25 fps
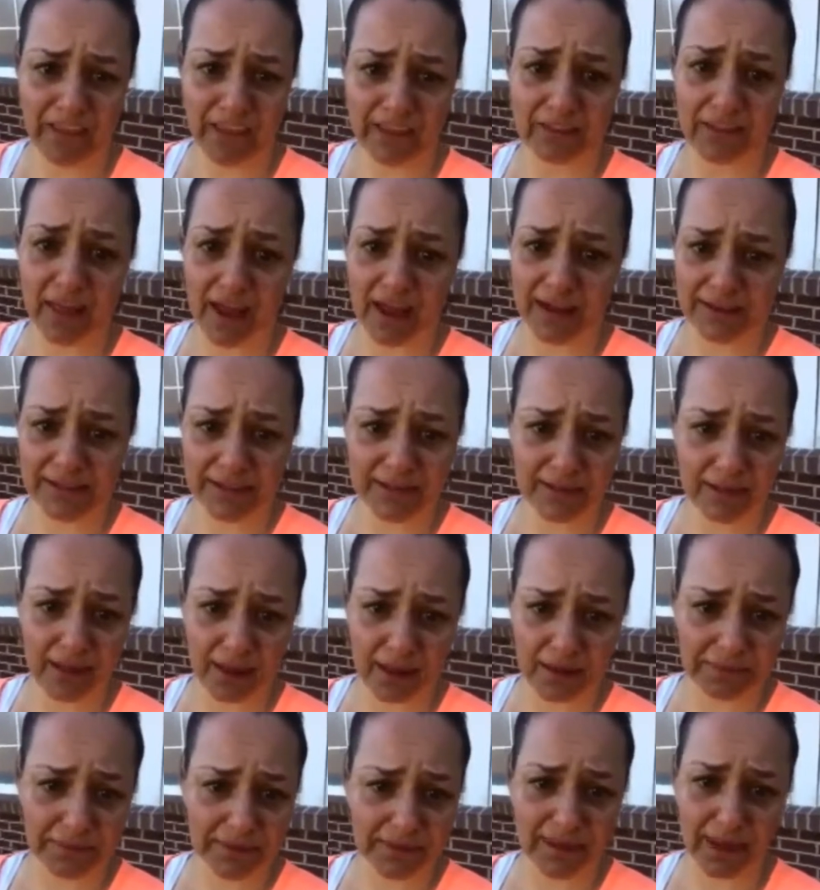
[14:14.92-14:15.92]
they lied to
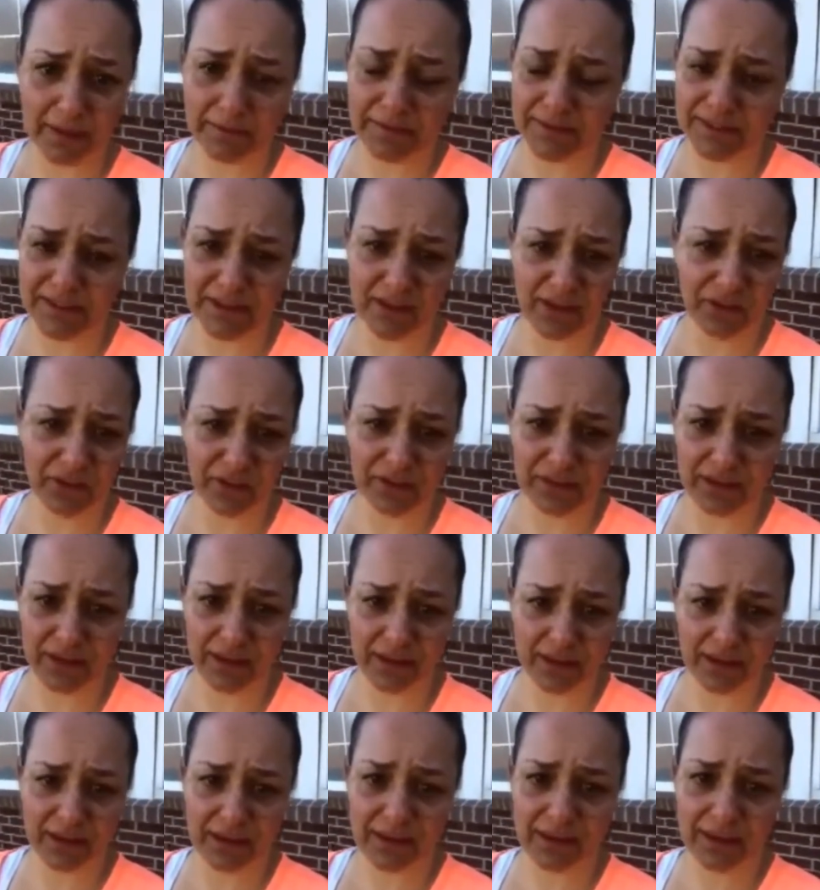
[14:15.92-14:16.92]
them. That was the other
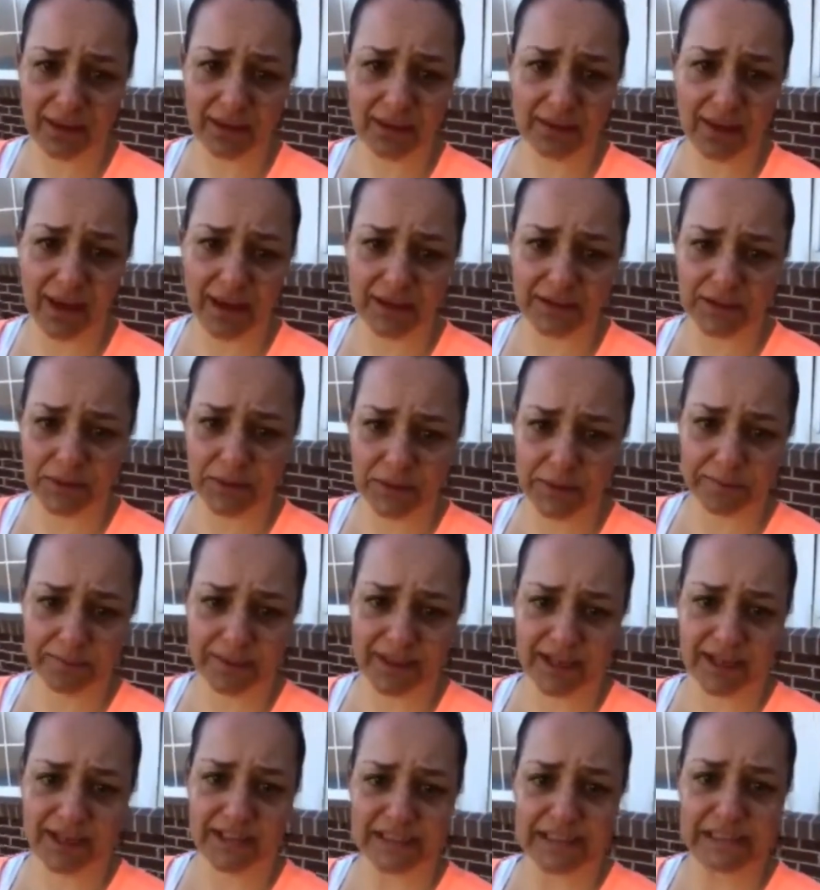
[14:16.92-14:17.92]
thing. They lied to
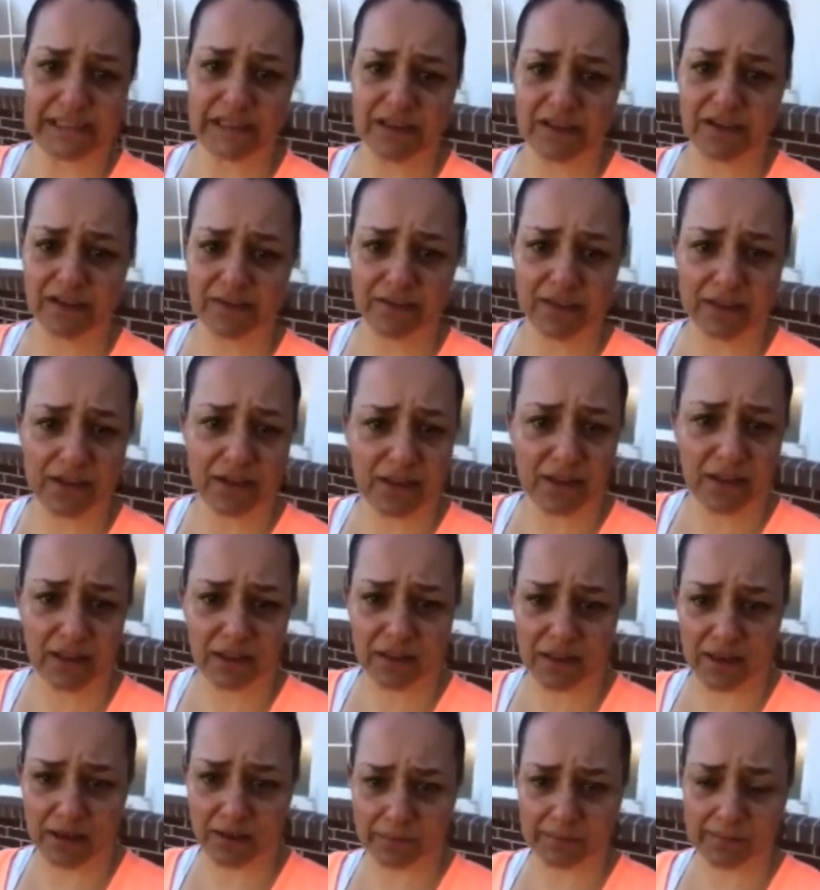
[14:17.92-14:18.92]
him. They deceived
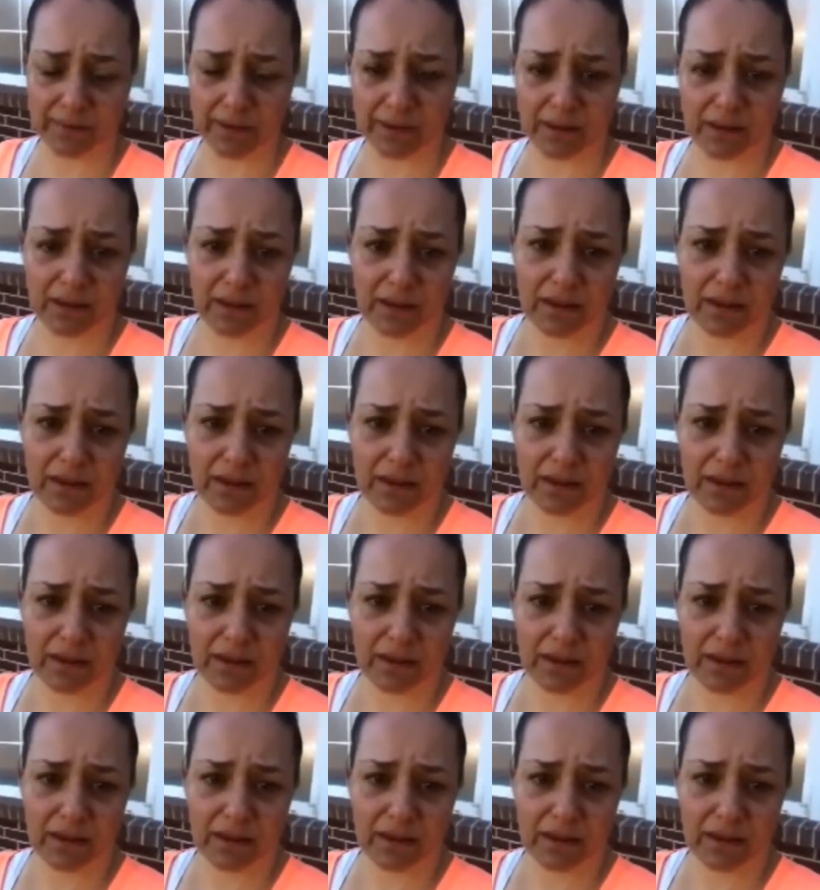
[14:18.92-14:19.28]
them.